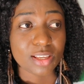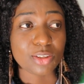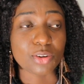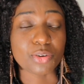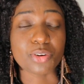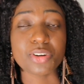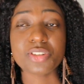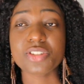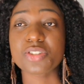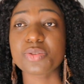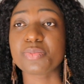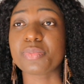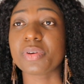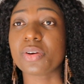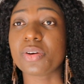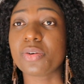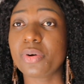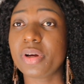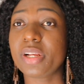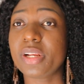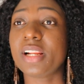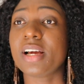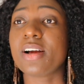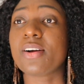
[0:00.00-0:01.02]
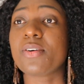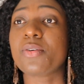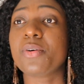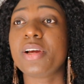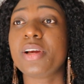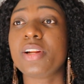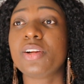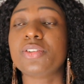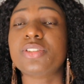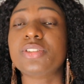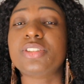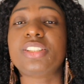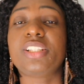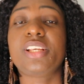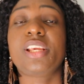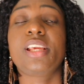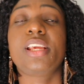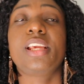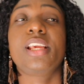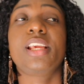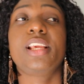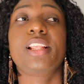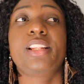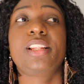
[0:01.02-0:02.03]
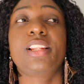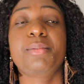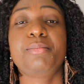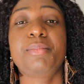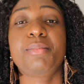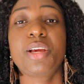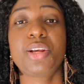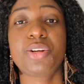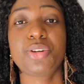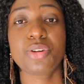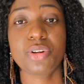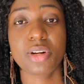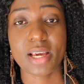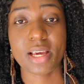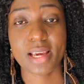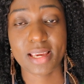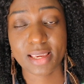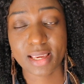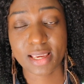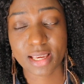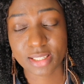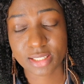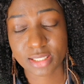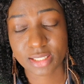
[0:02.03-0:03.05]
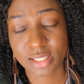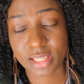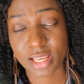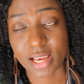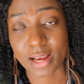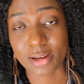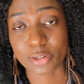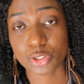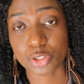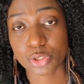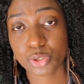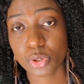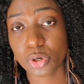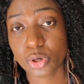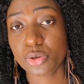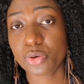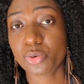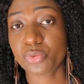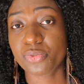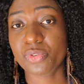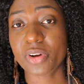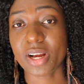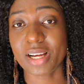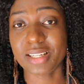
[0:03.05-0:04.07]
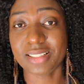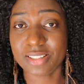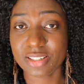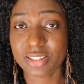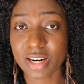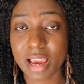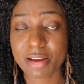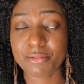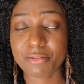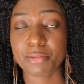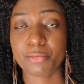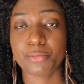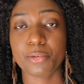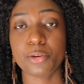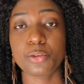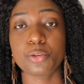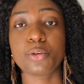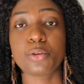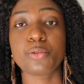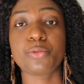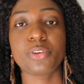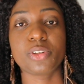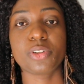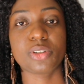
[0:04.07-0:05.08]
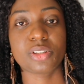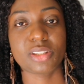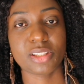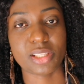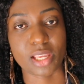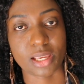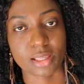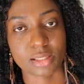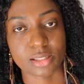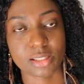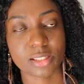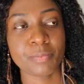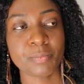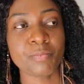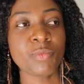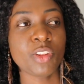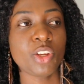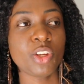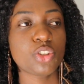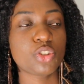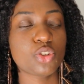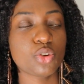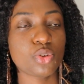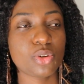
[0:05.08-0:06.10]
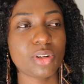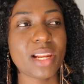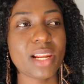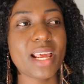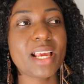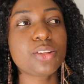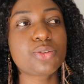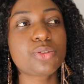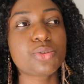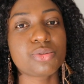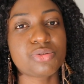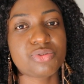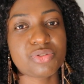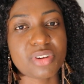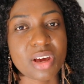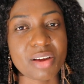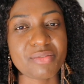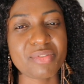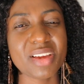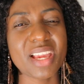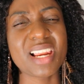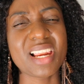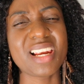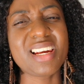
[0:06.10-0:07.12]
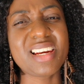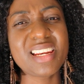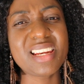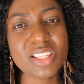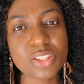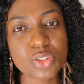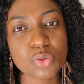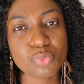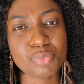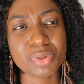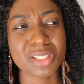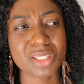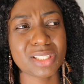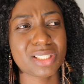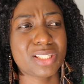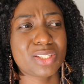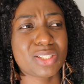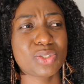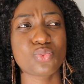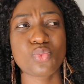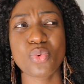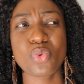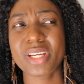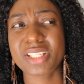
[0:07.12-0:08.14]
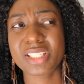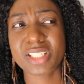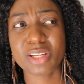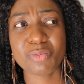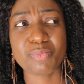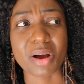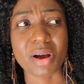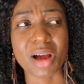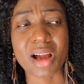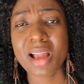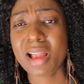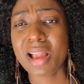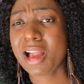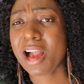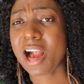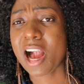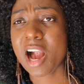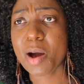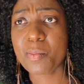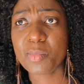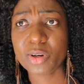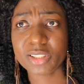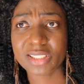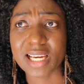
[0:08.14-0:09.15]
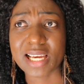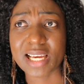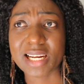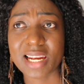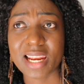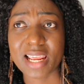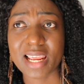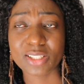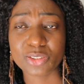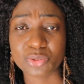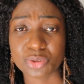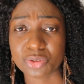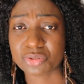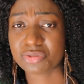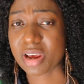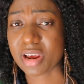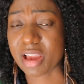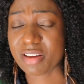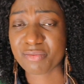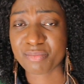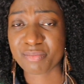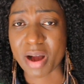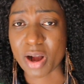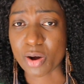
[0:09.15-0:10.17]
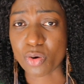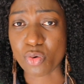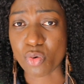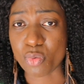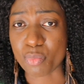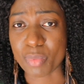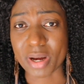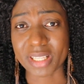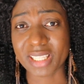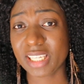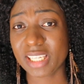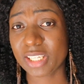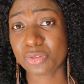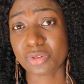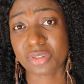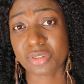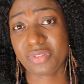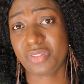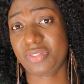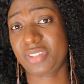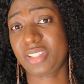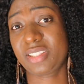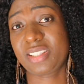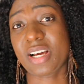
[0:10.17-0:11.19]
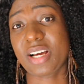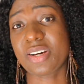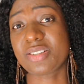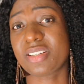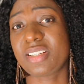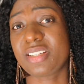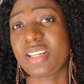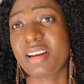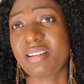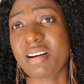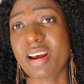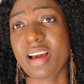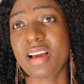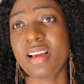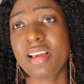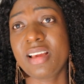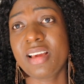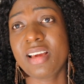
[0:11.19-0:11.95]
you're going to be going until they make sure that yes, they are sure you can drive before you go for your test. So learn to drive a little bit. It is way cheaper. How much did I learn to drive back home? I think it was 15,000 naira.